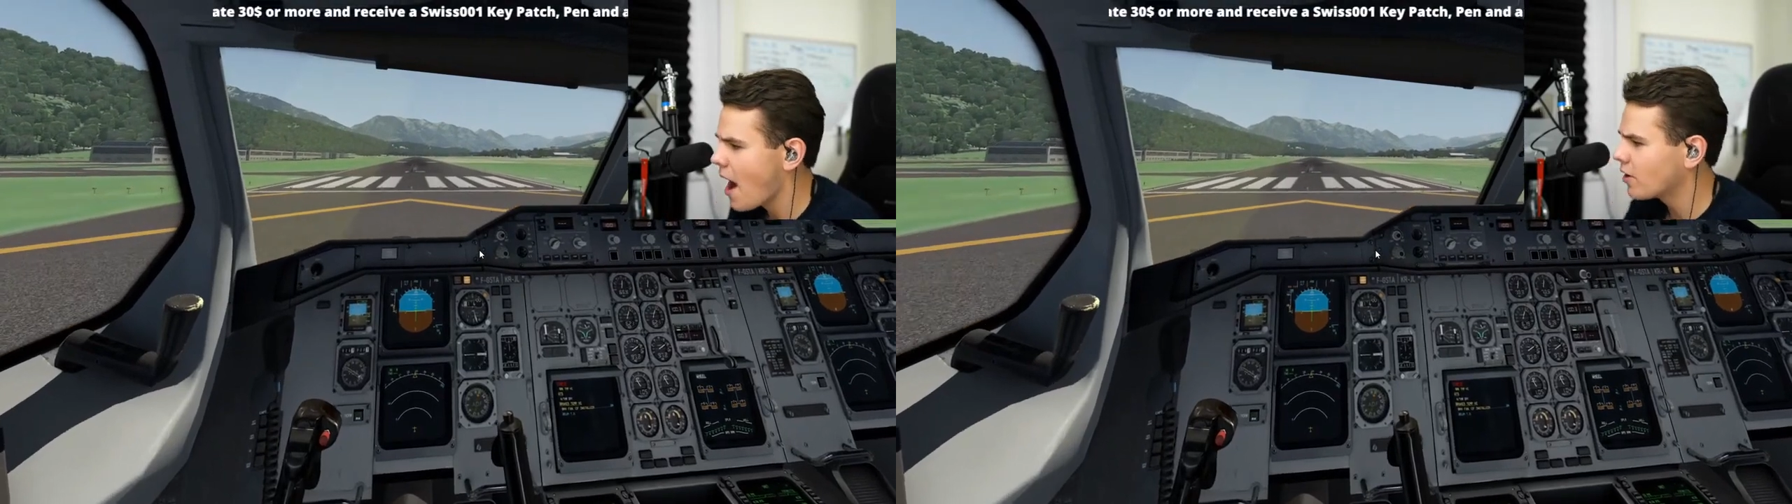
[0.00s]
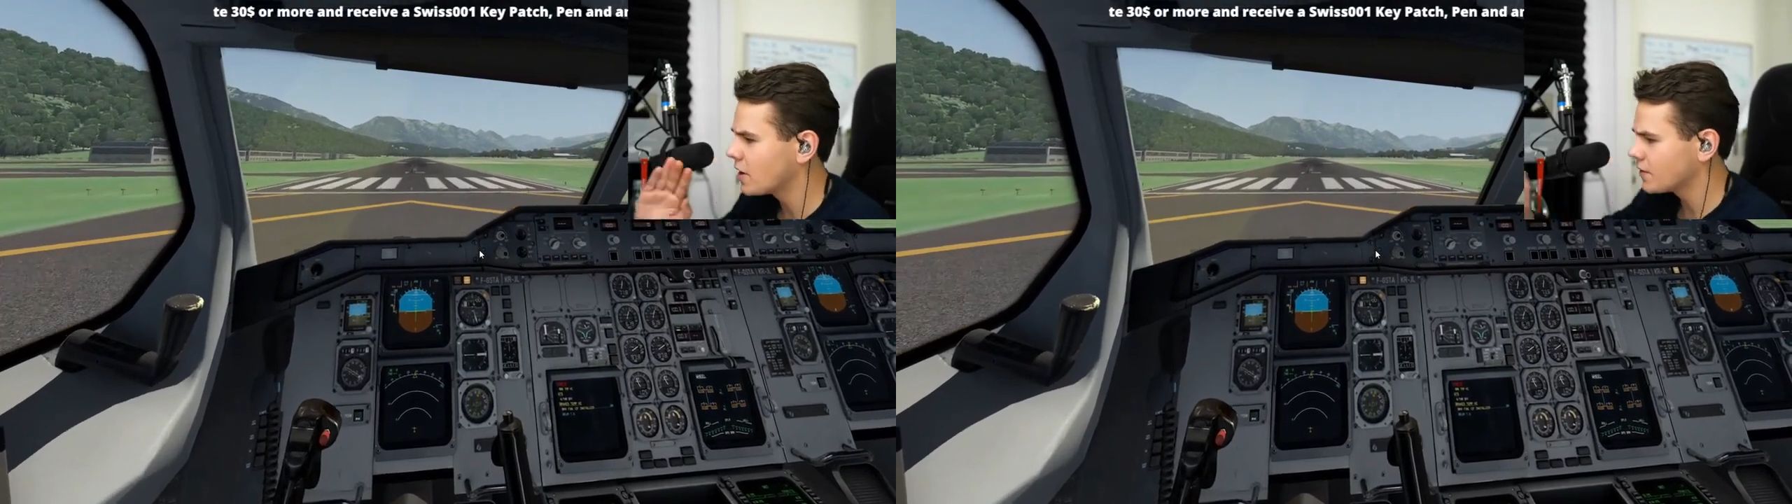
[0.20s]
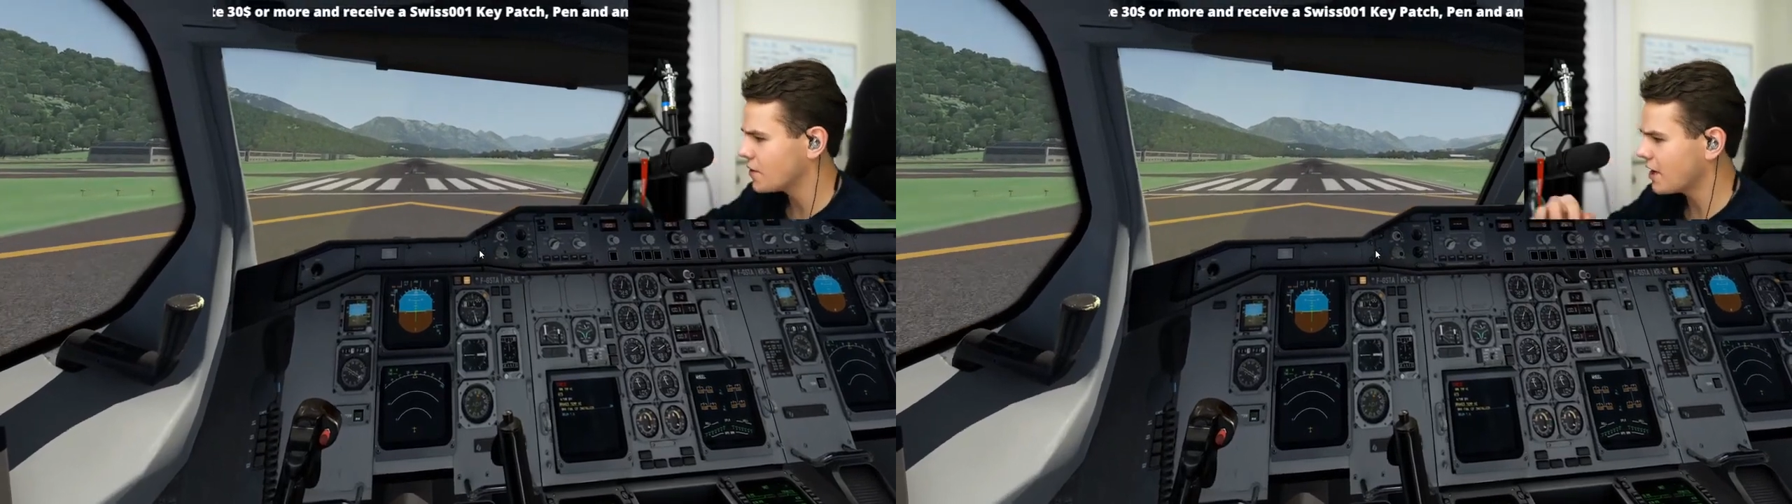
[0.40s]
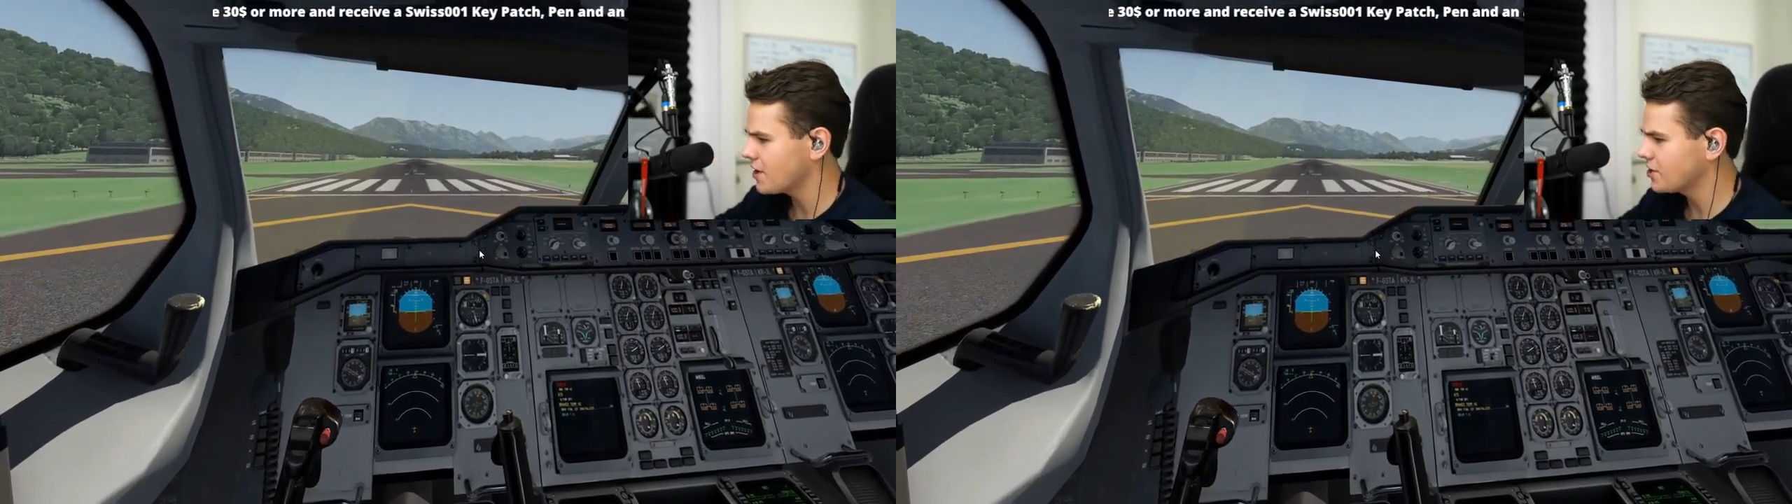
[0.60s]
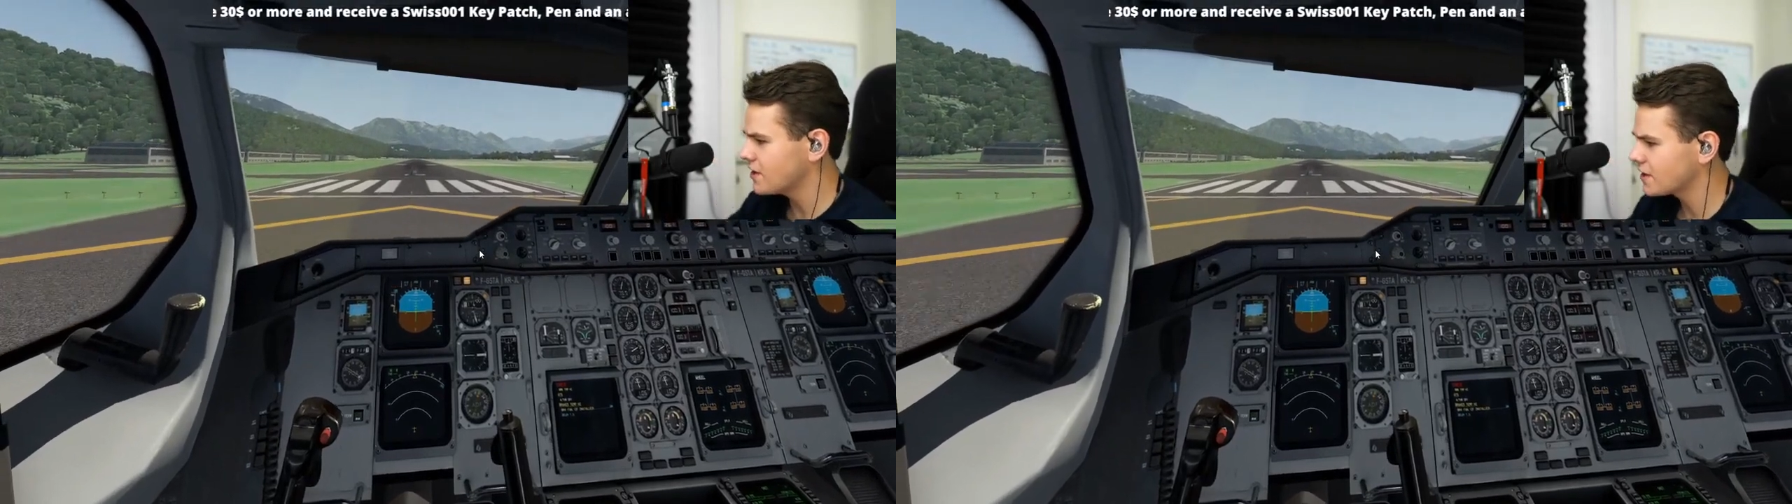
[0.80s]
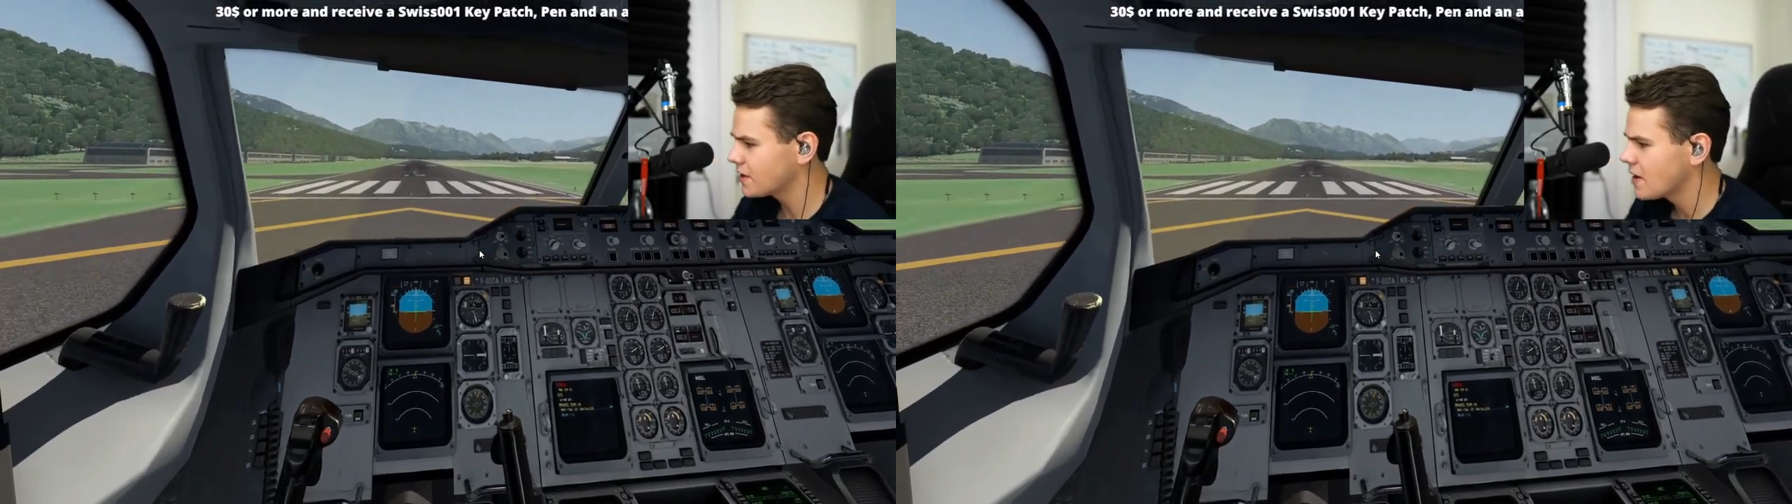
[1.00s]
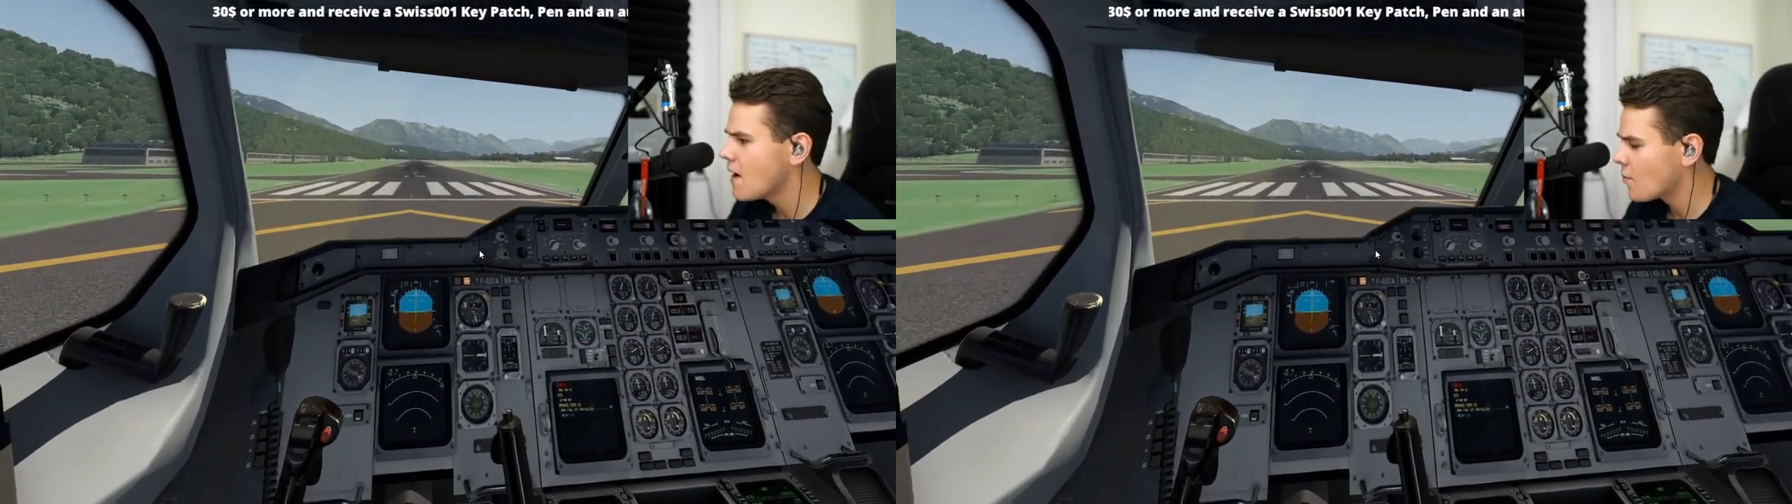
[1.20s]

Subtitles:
power on those engines.